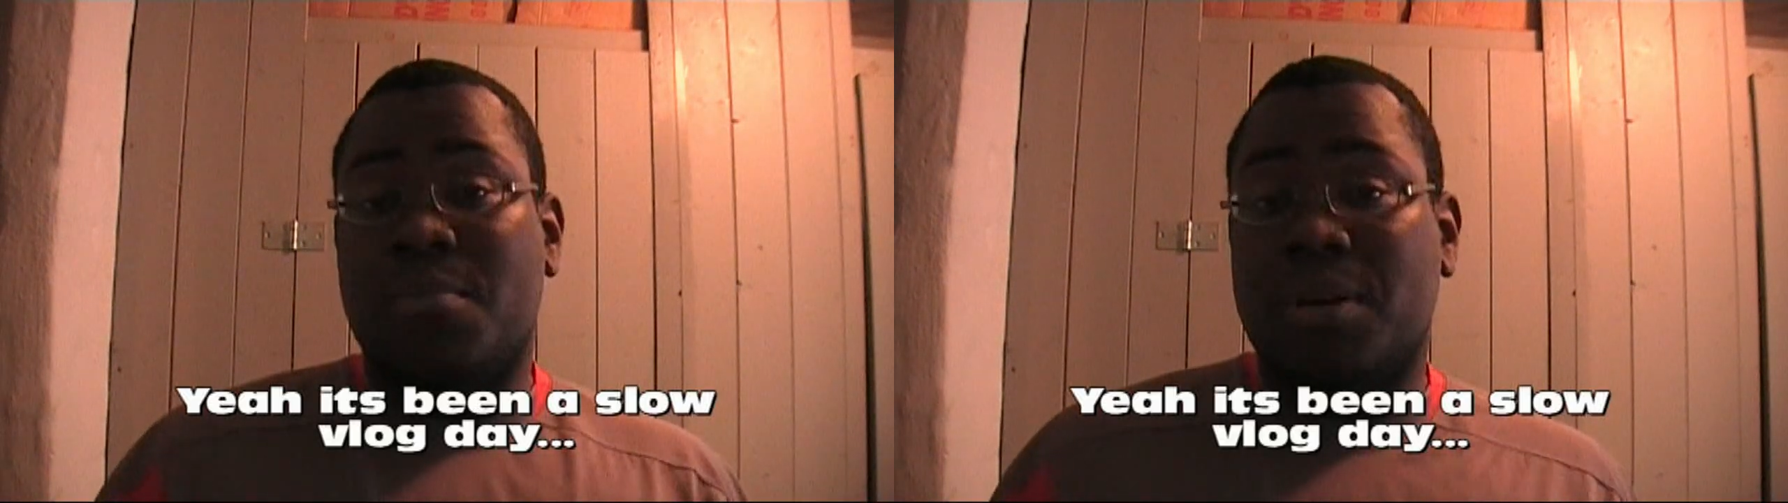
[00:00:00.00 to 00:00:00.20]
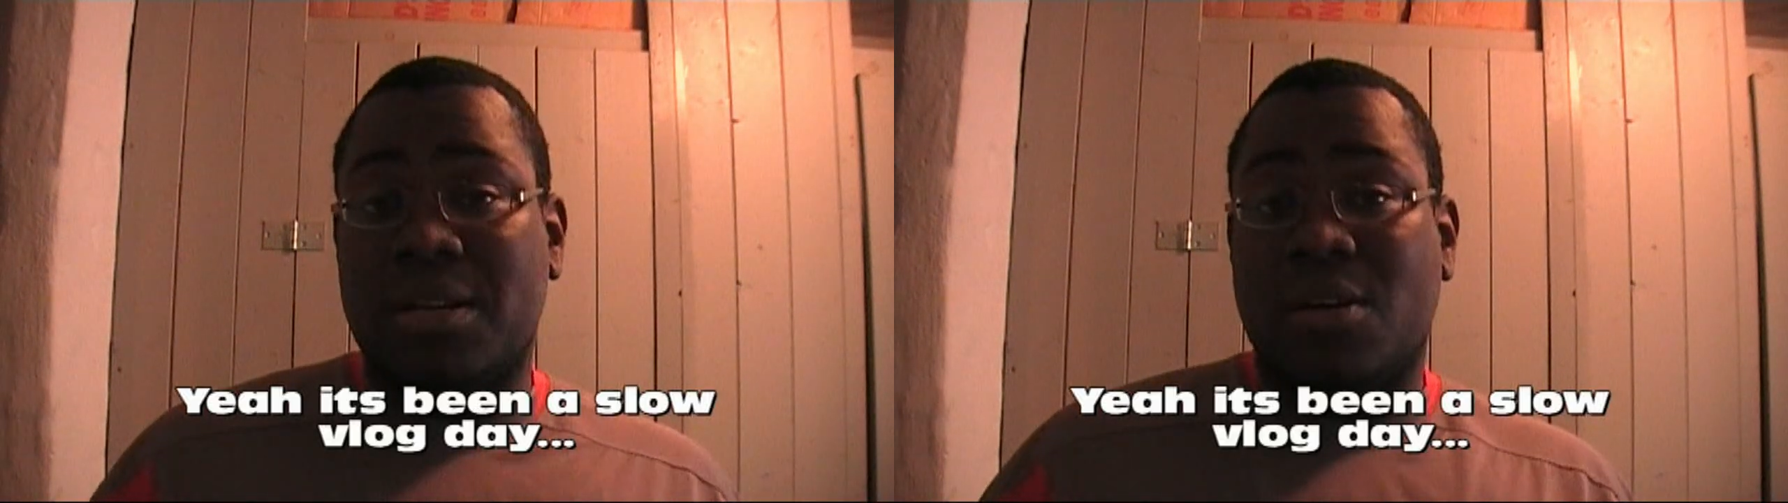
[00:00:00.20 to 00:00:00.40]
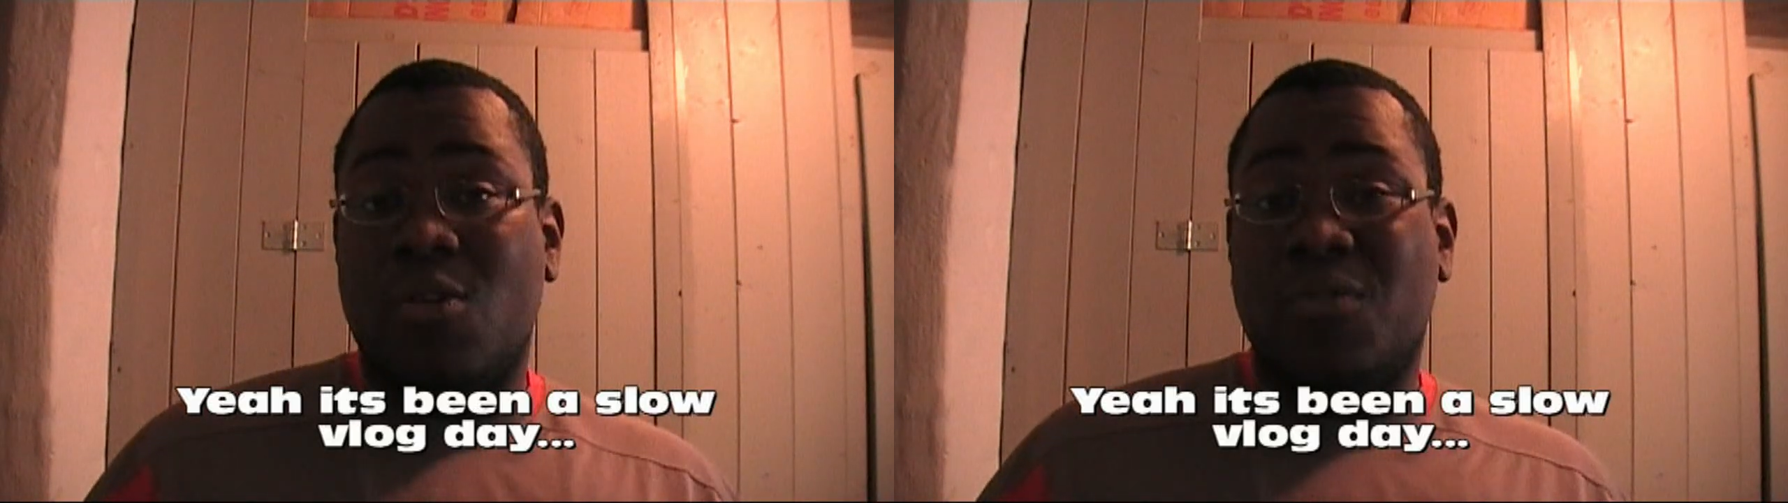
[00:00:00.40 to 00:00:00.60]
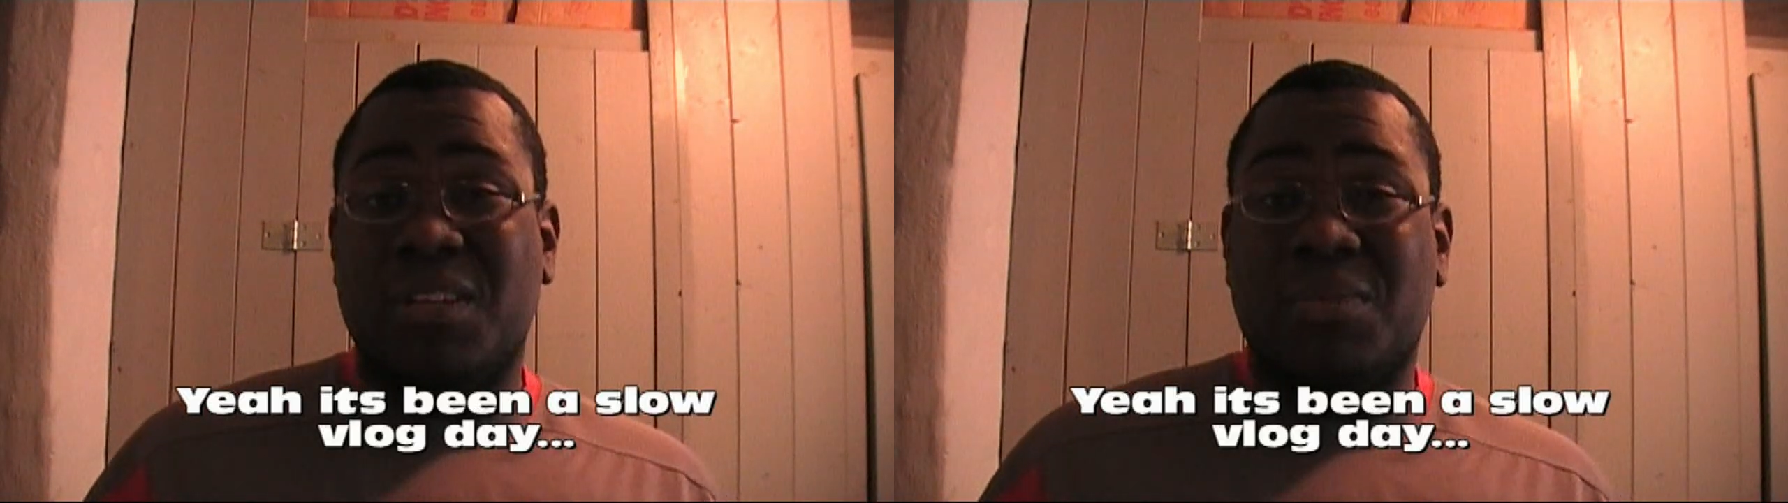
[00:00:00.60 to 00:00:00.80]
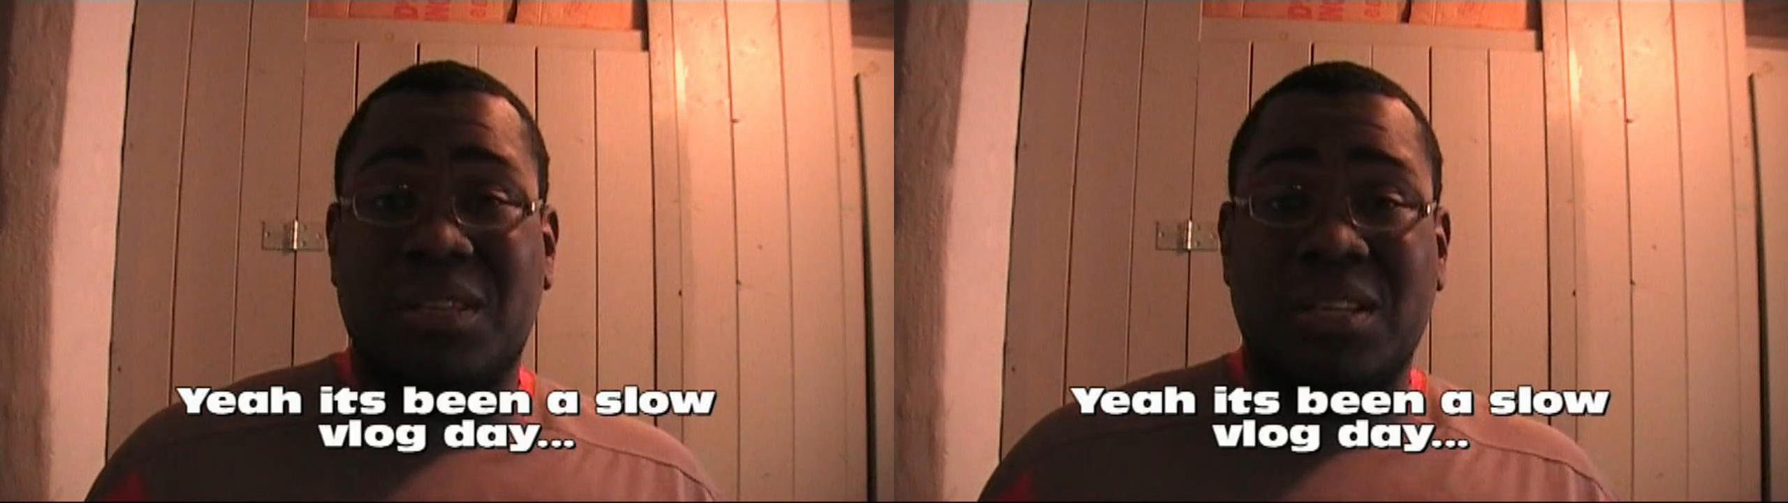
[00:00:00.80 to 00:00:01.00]
but
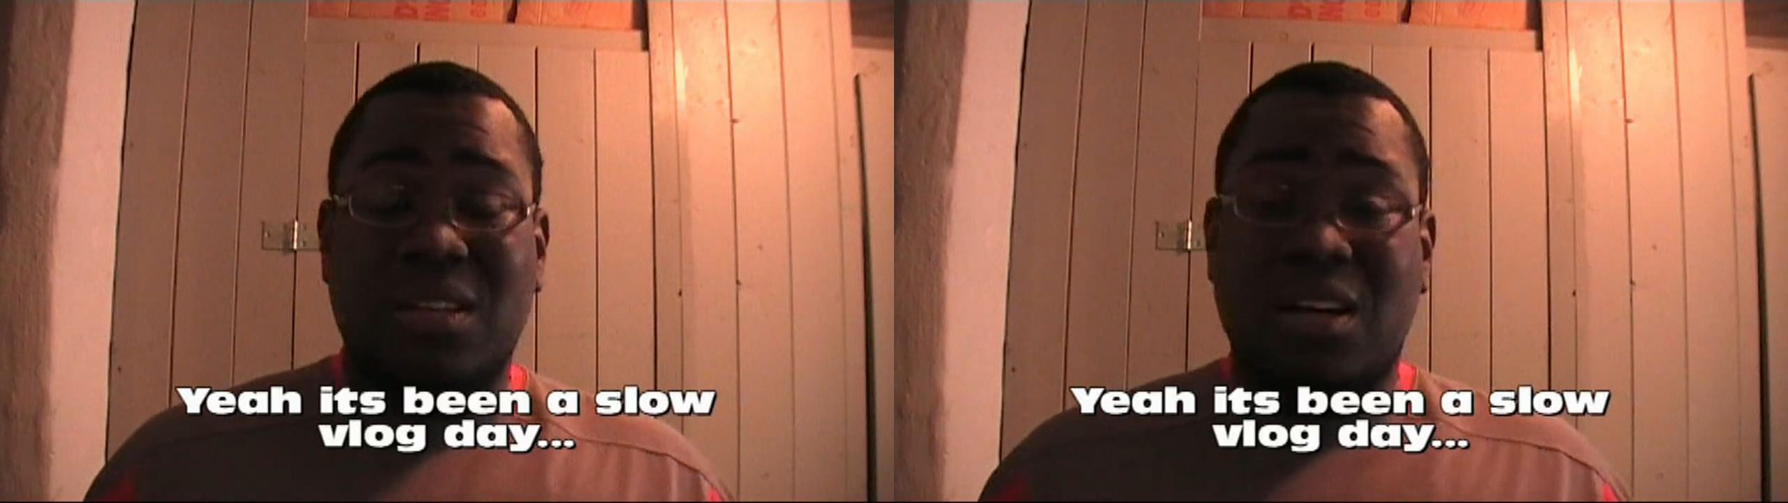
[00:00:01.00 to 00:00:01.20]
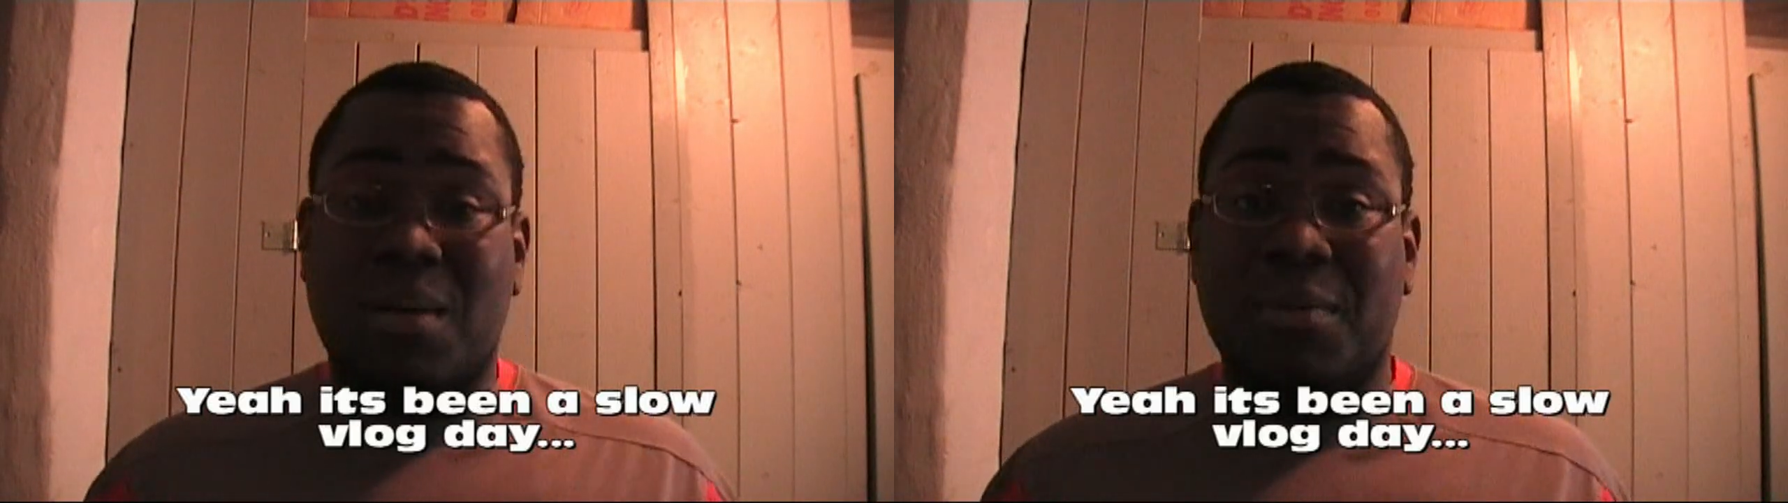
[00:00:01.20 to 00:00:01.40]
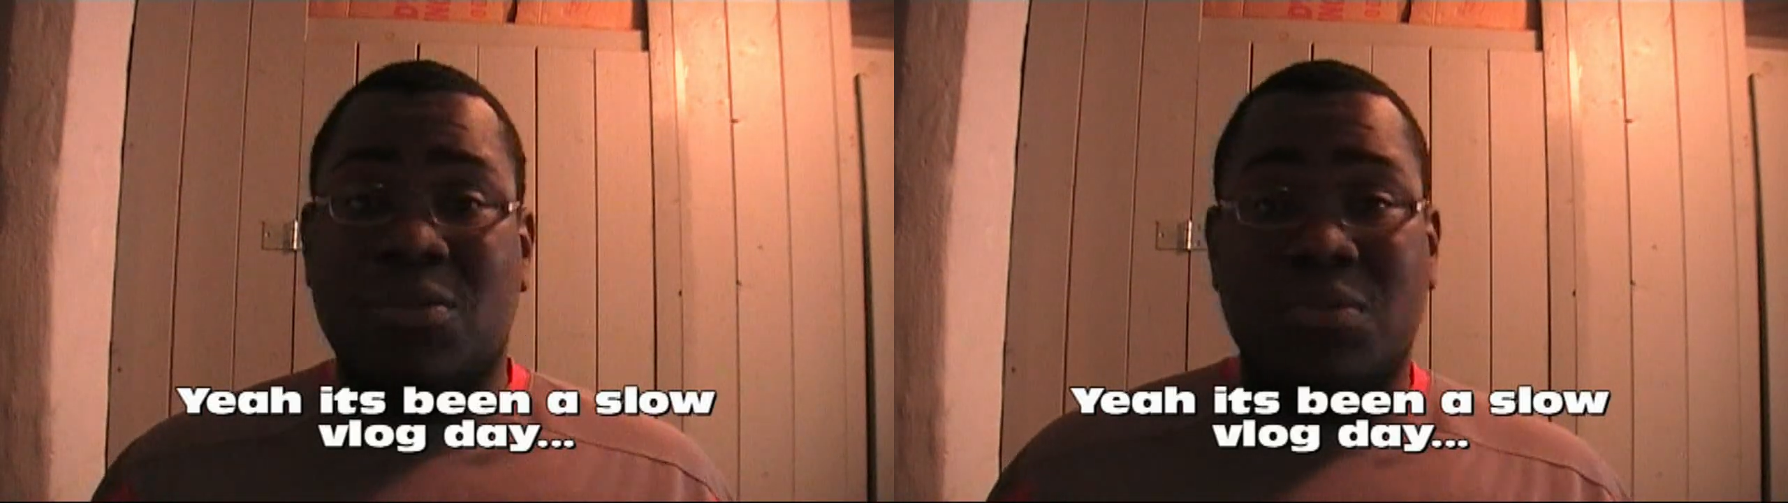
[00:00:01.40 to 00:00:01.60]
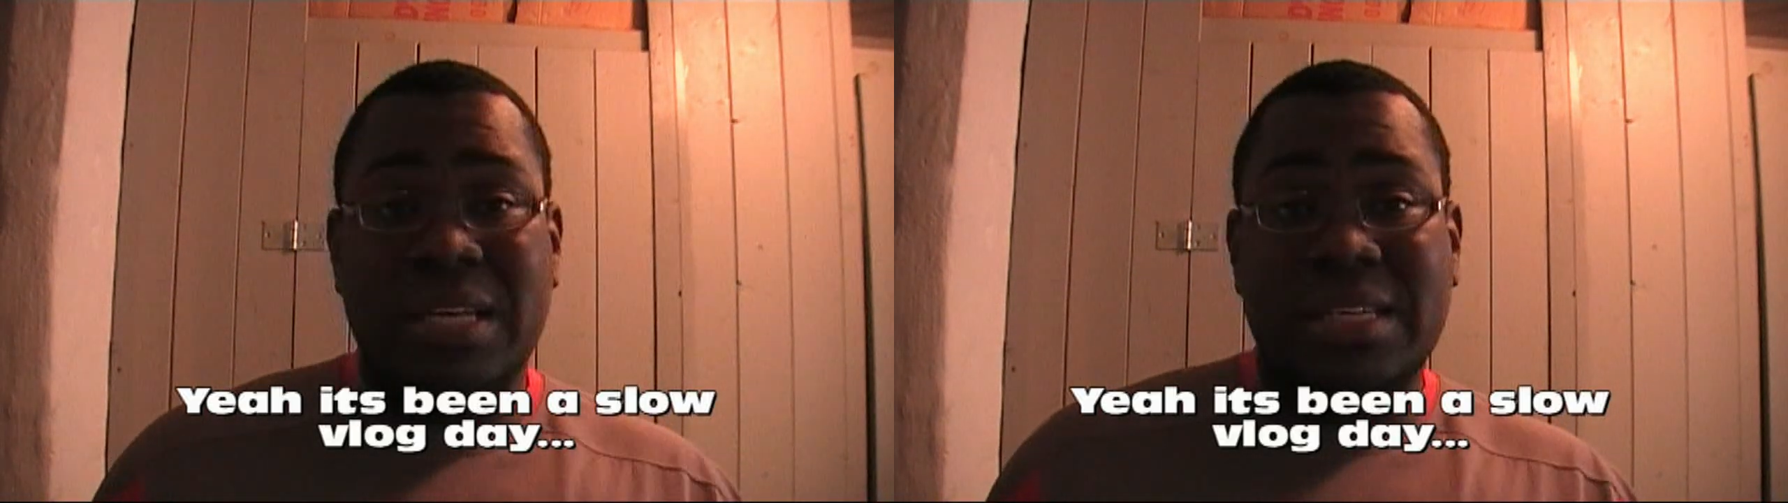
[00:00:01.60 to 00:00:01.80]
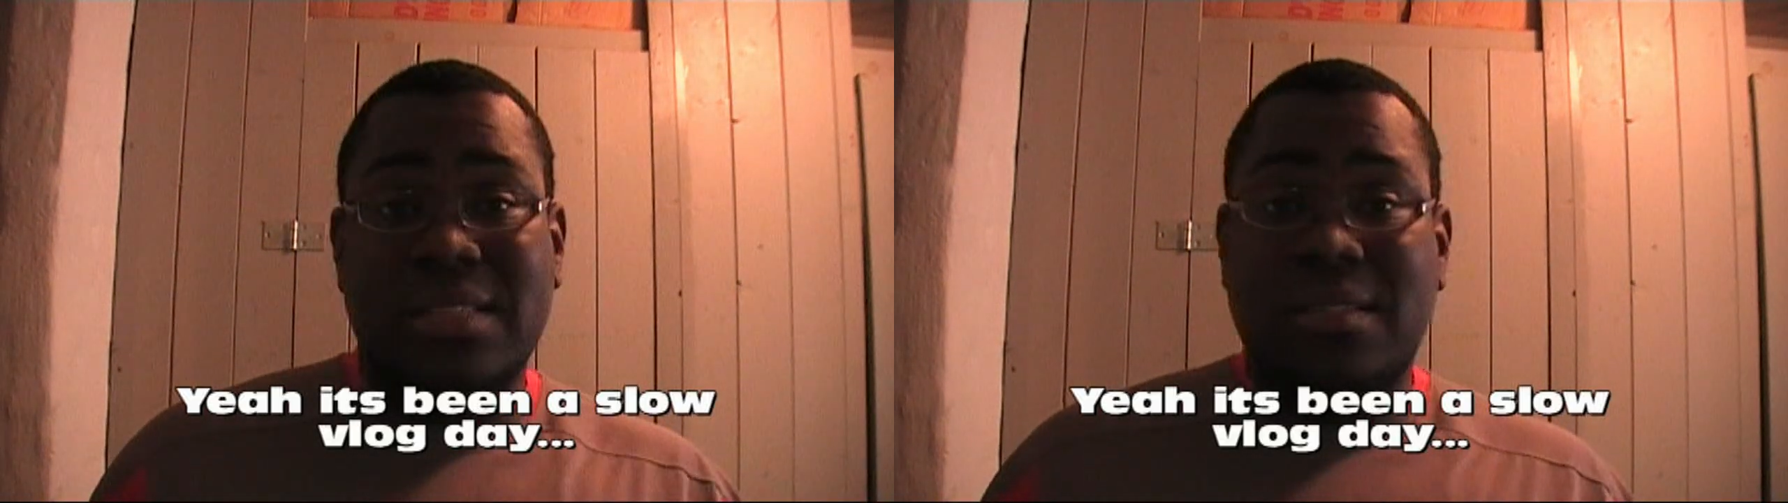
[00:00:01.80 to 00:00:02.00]
hopefully within the coming
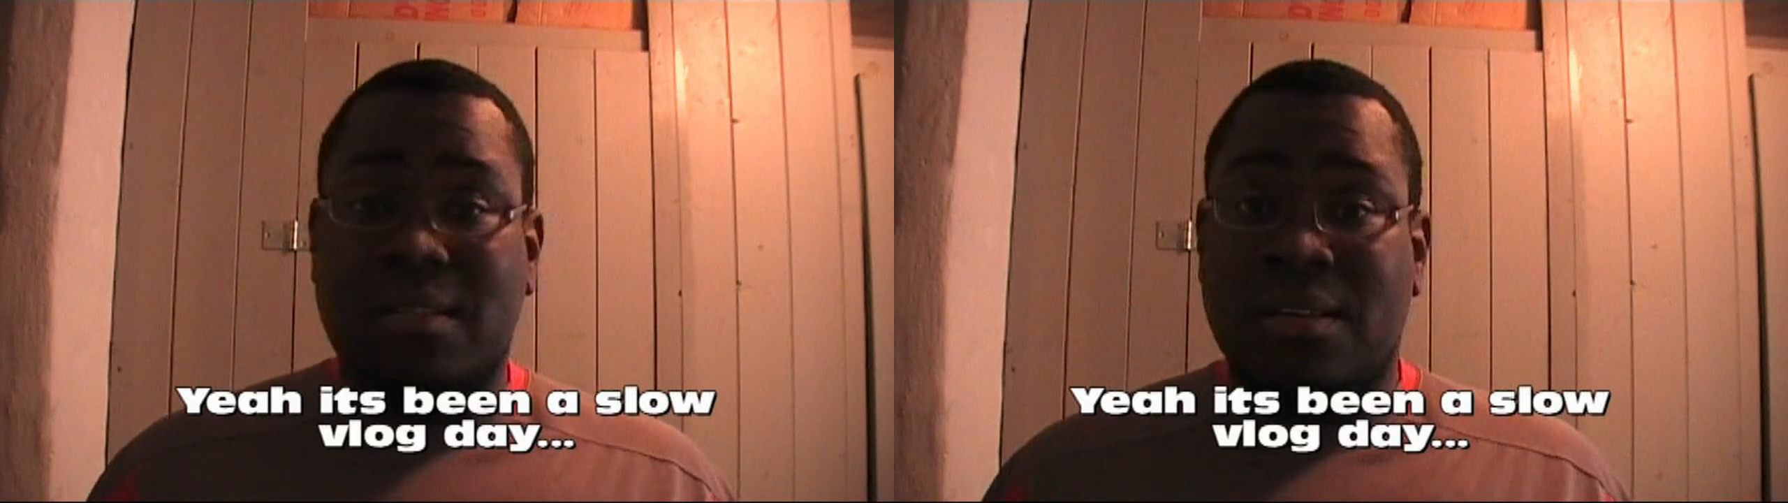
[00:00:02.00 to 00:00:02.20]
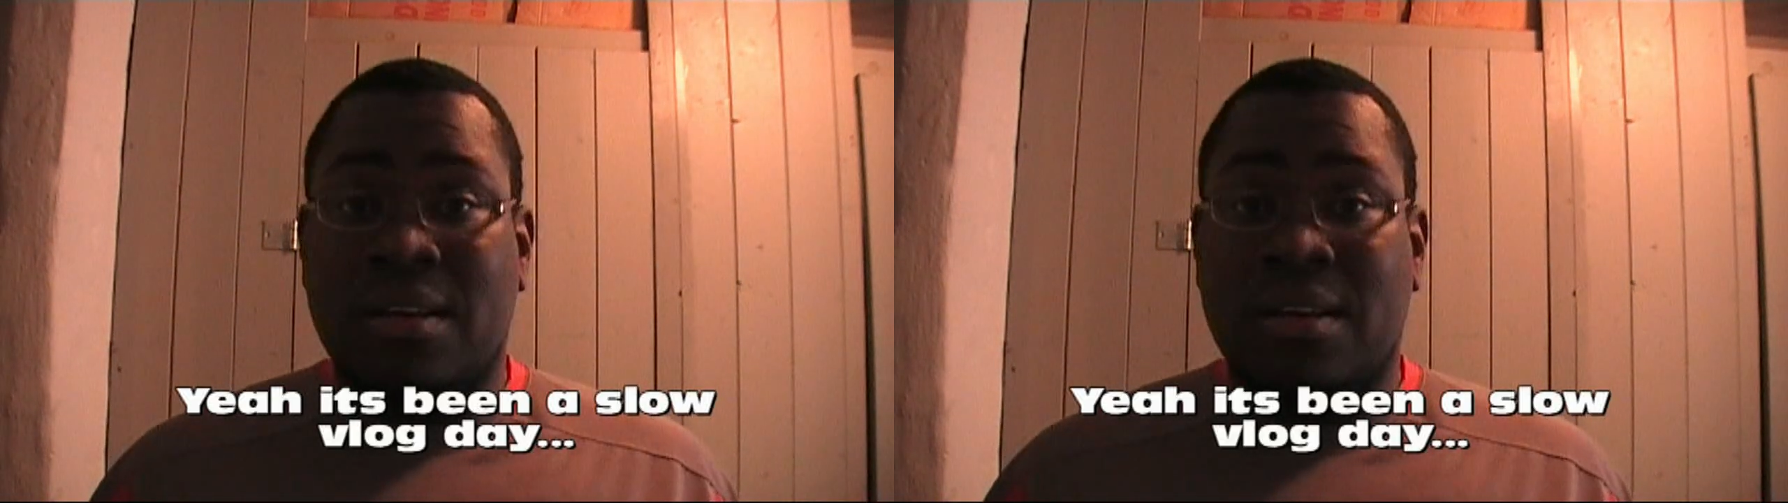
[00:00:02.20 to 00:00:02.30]
weeks,